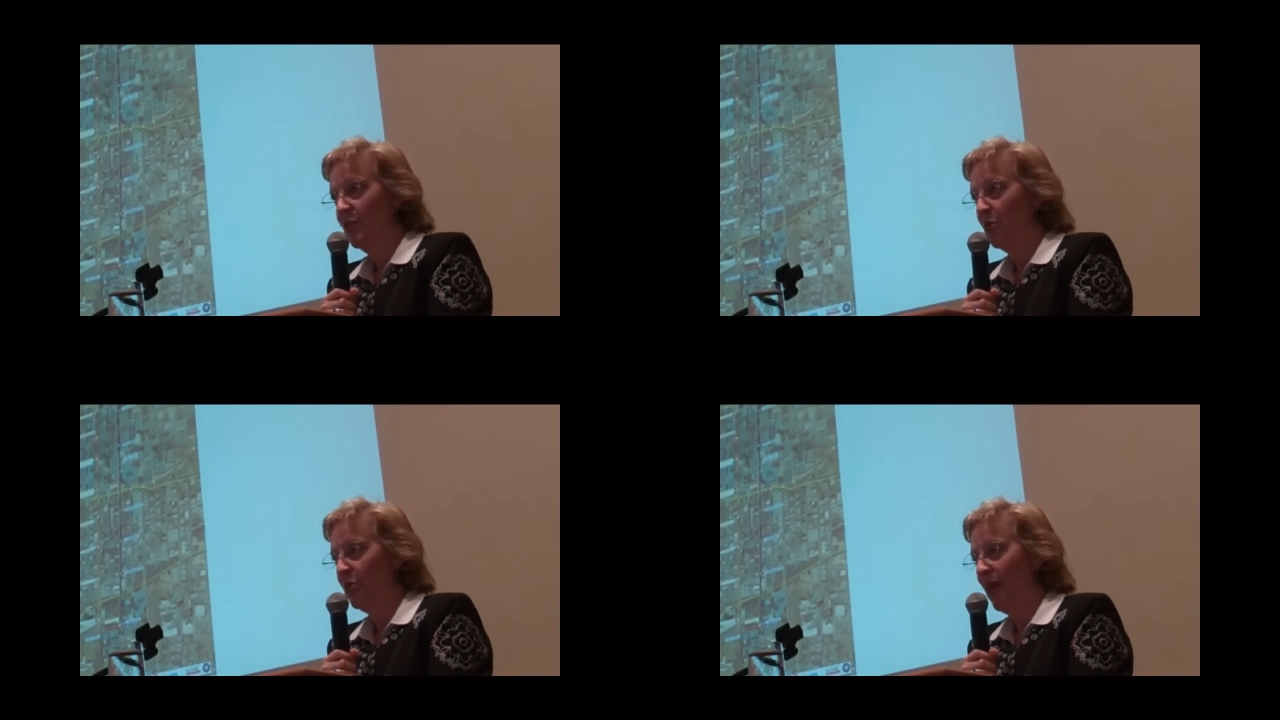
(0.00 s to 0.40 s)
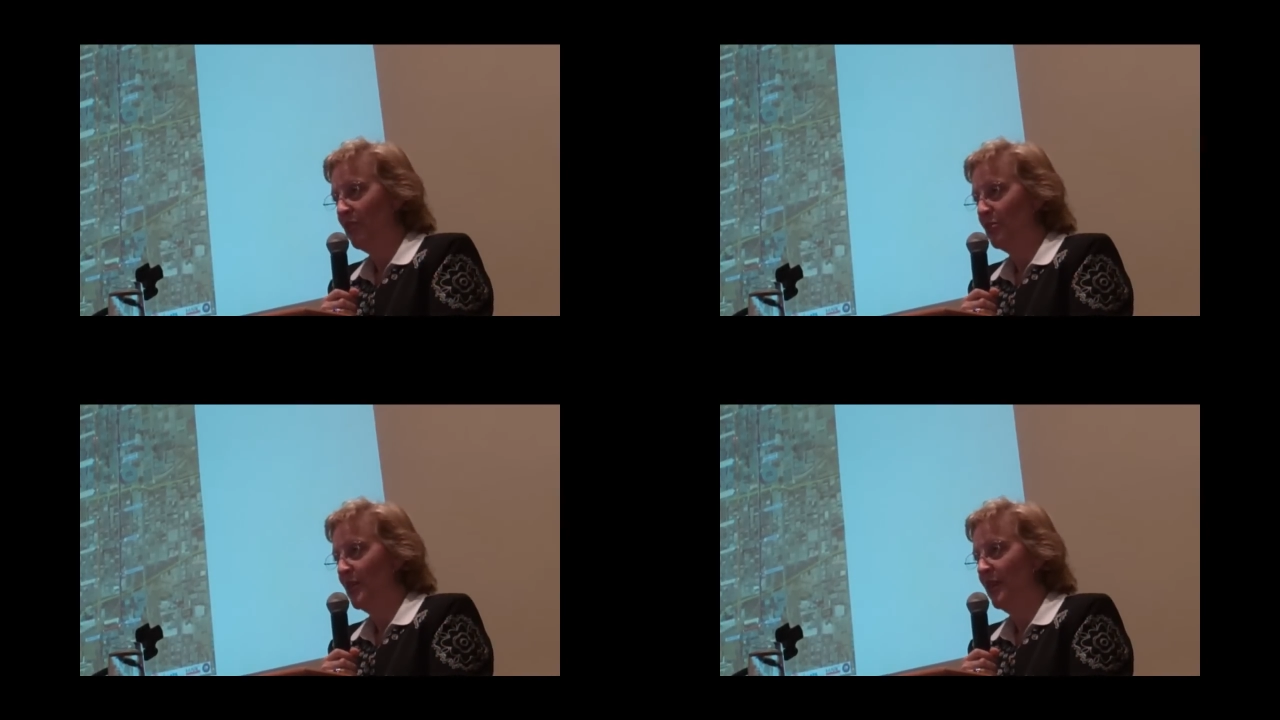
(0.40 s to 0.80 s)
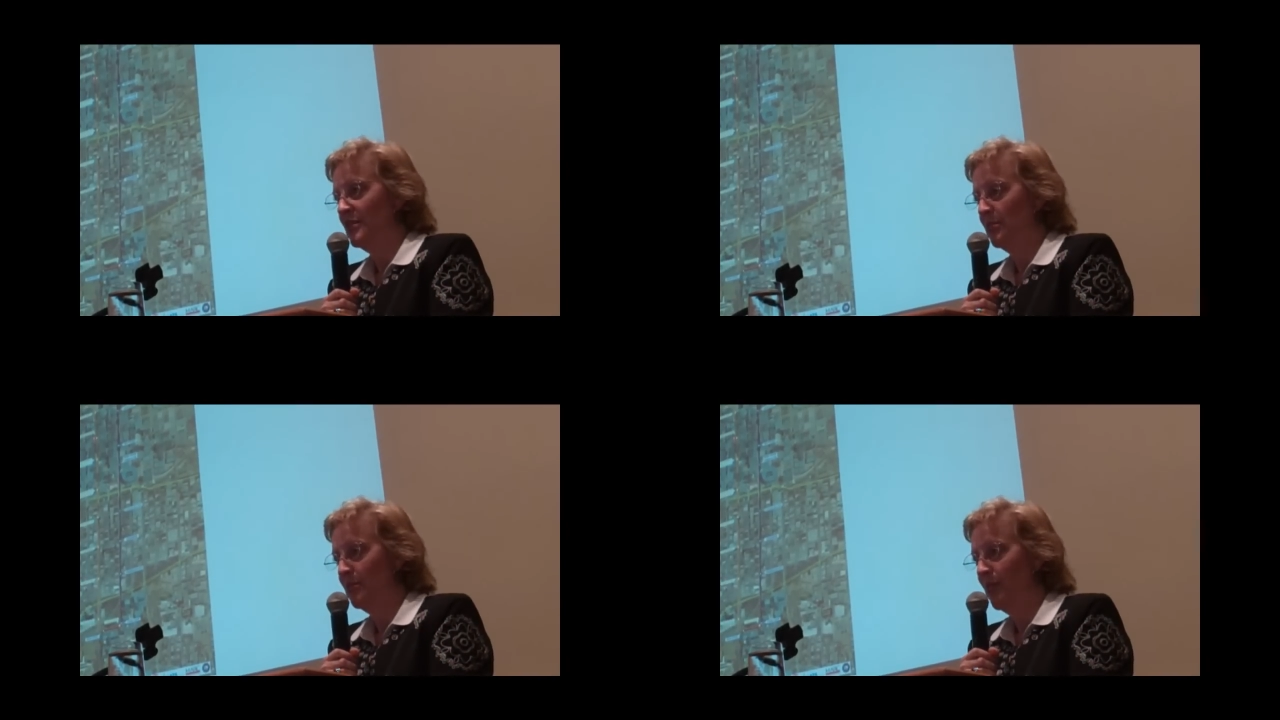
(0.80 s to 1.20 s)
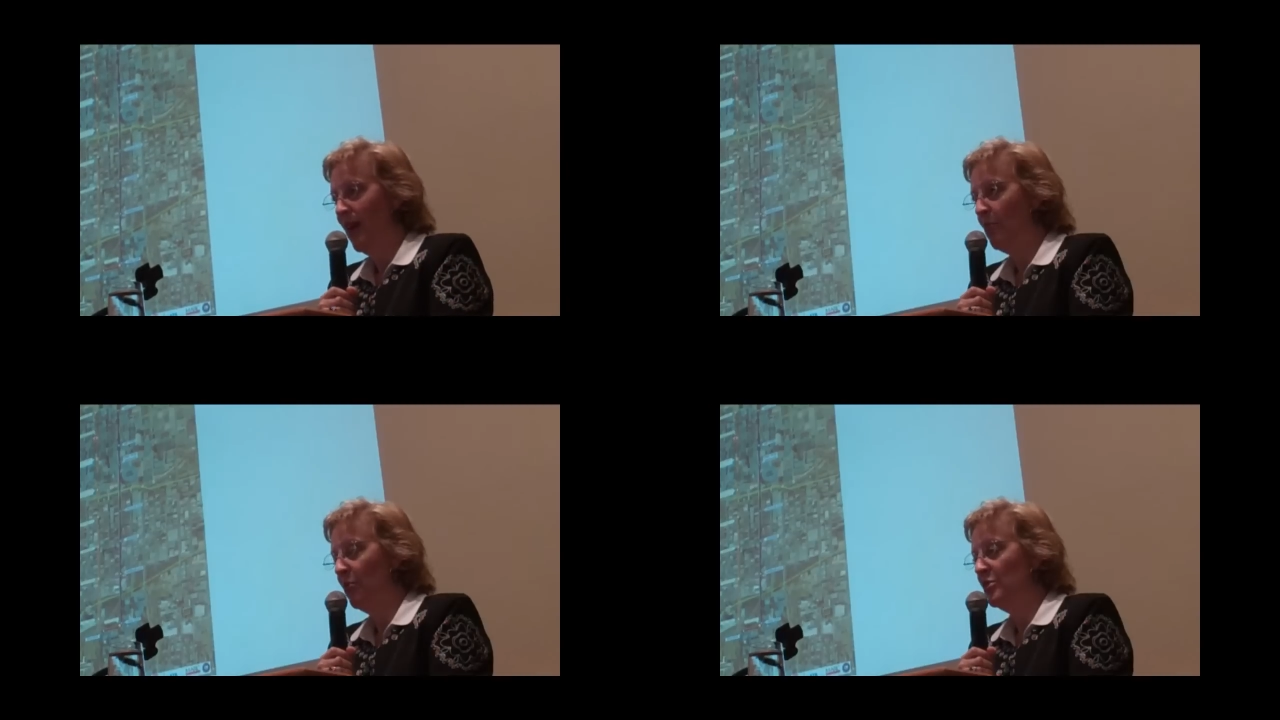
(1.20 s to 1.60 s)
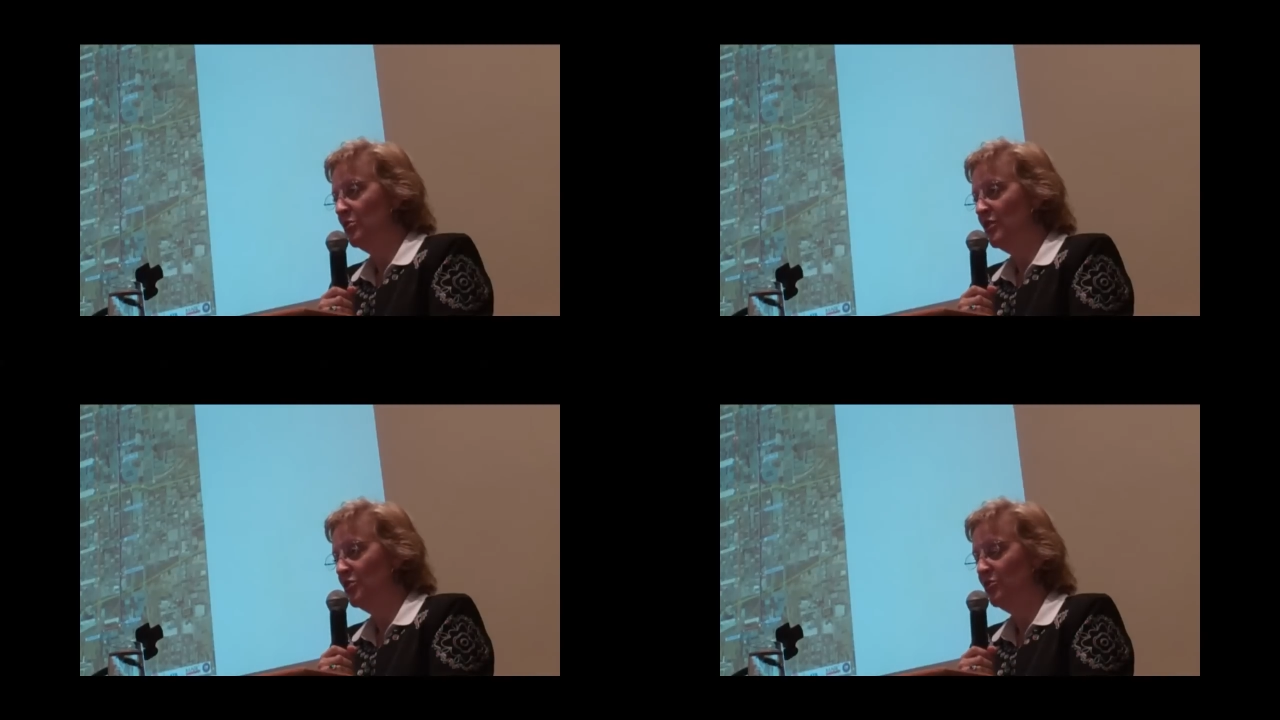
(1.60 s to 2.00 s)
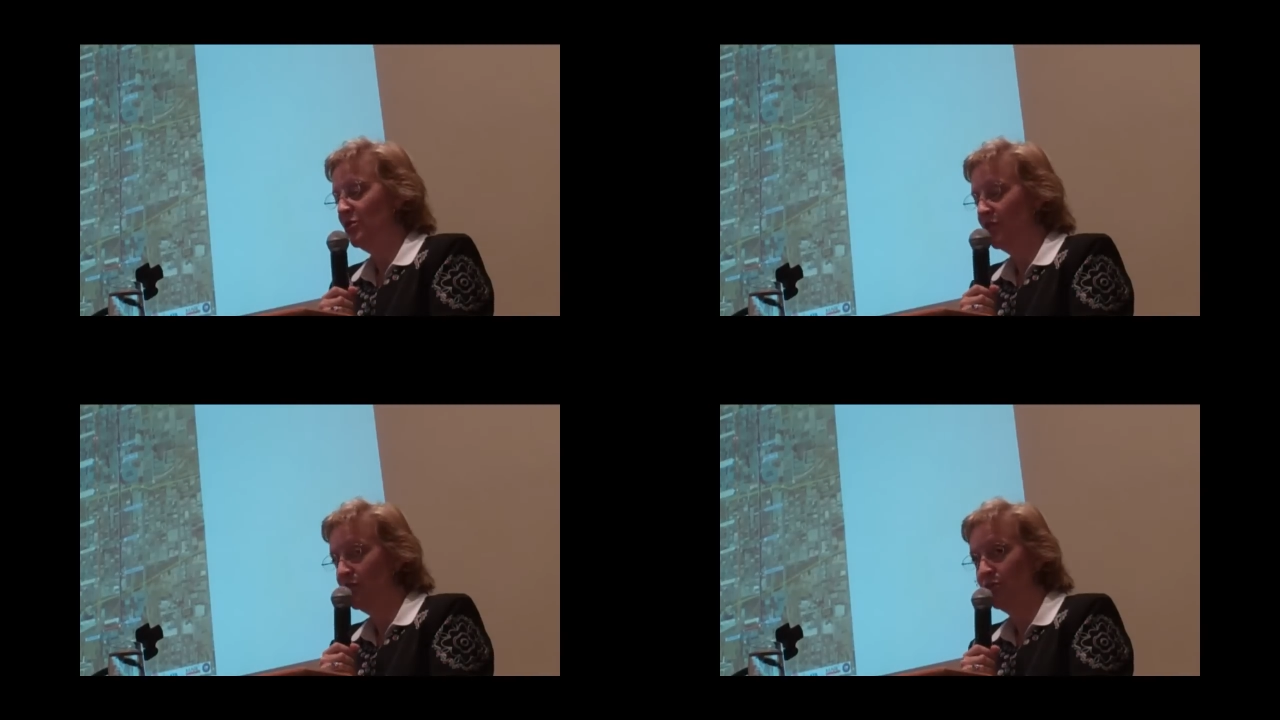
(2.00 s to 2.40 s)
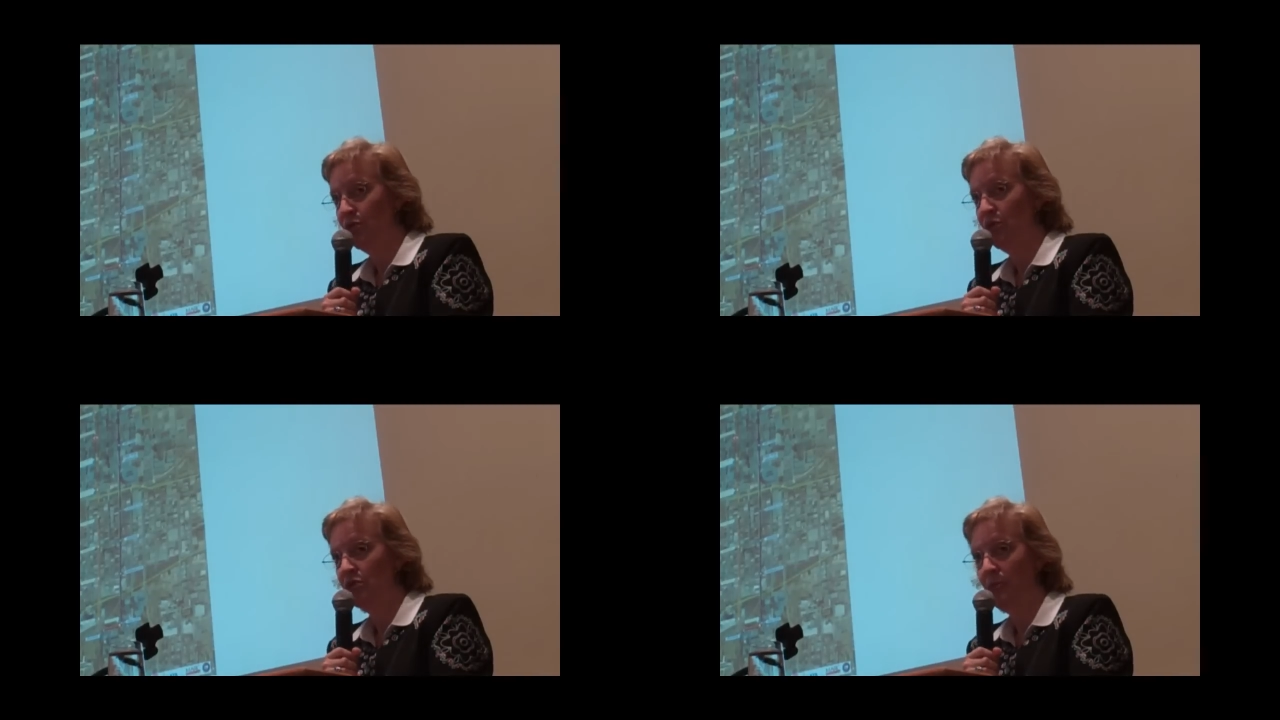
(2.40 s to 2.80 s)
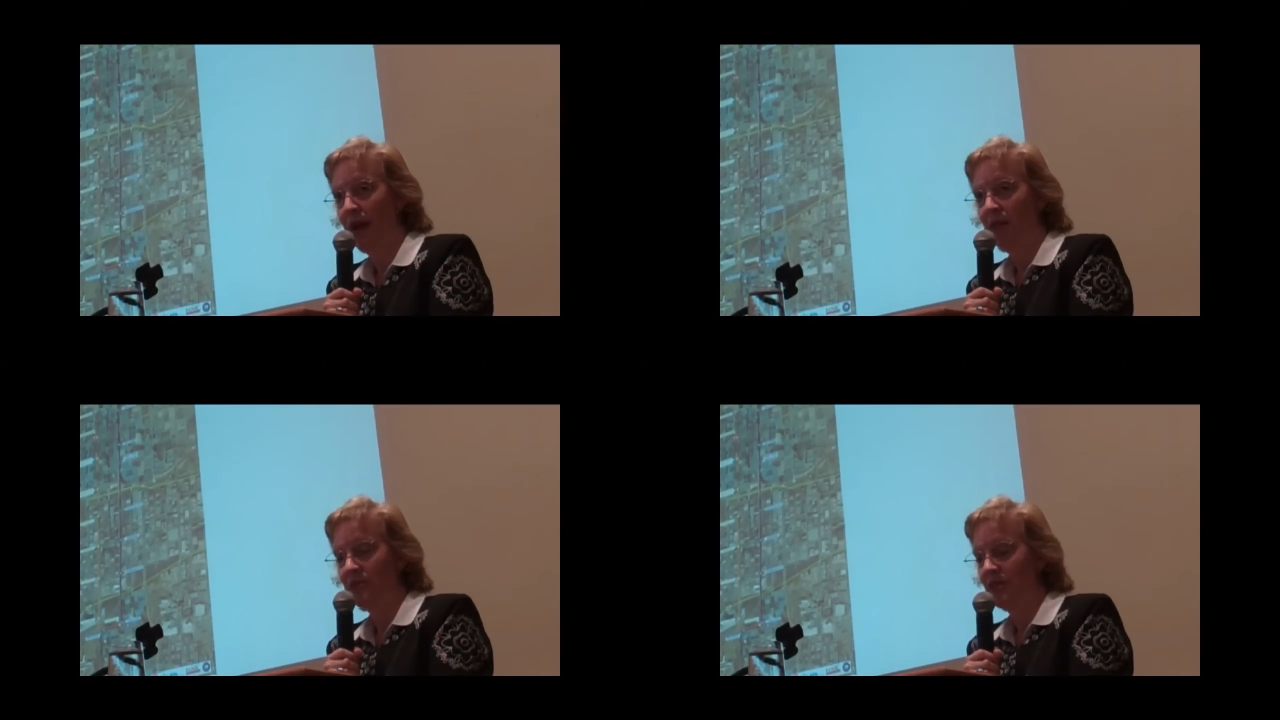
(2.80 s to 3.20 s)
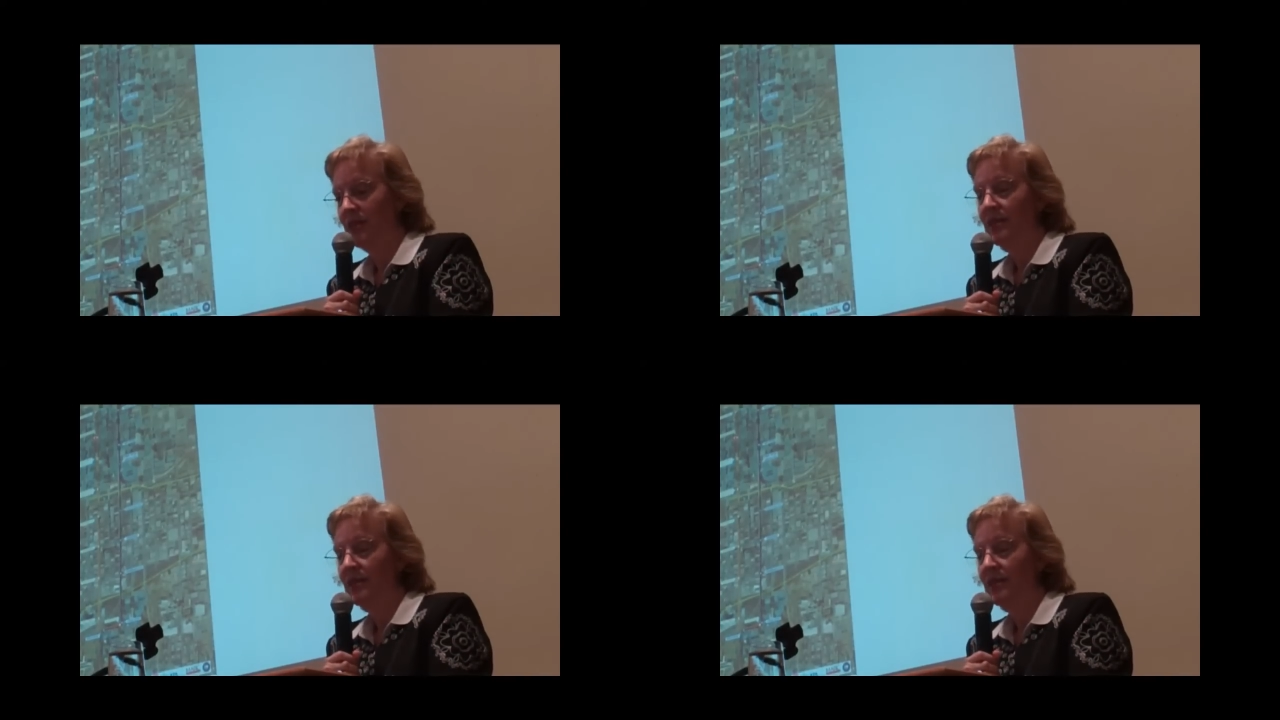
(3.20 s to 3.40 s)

without creating some operational issues and concerns about,